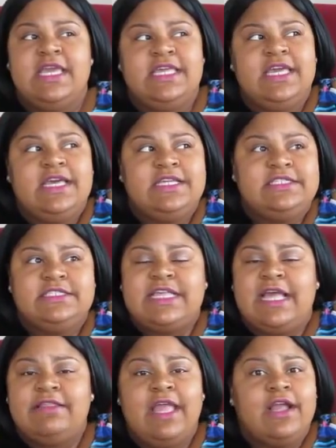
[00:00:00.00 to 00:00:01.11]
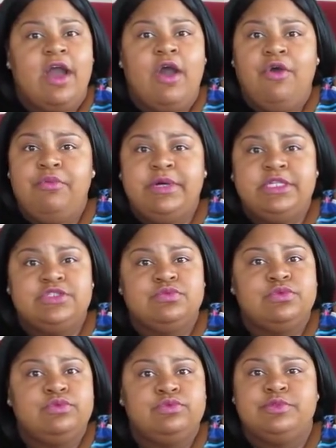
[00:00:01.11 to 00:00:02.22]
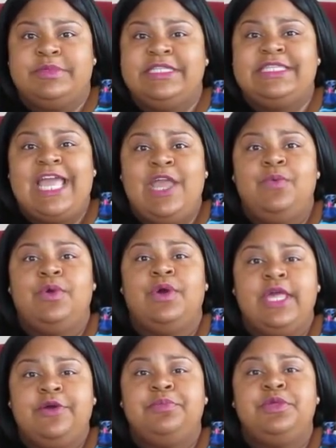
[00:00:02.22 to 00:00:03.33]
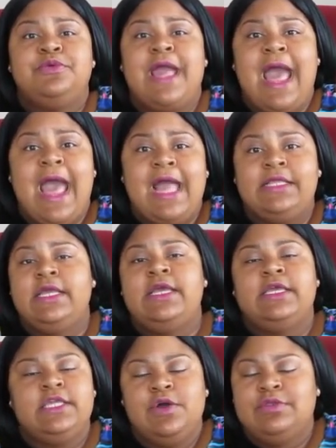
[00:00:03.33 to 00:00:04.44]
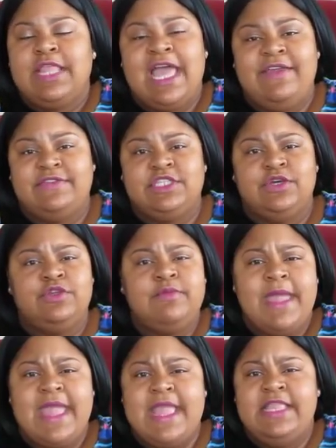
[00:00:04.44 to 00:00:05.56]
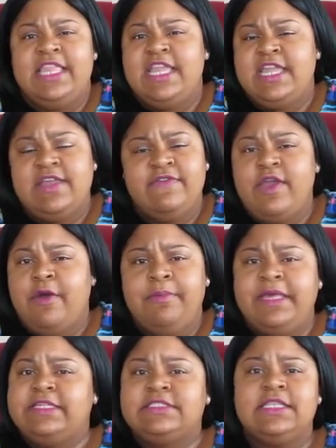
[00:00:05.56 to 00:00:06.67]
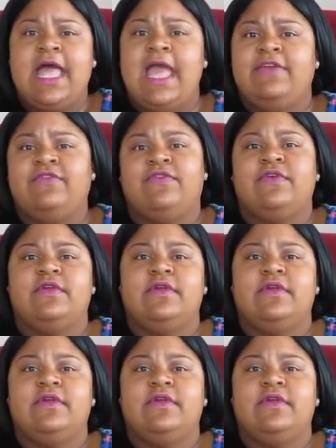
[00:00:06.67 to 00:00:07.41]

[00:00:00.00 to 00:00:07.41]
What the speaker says: Yeah, it just sounds like a whole bunch of rules, but they will help you guide your life so you may live your best life.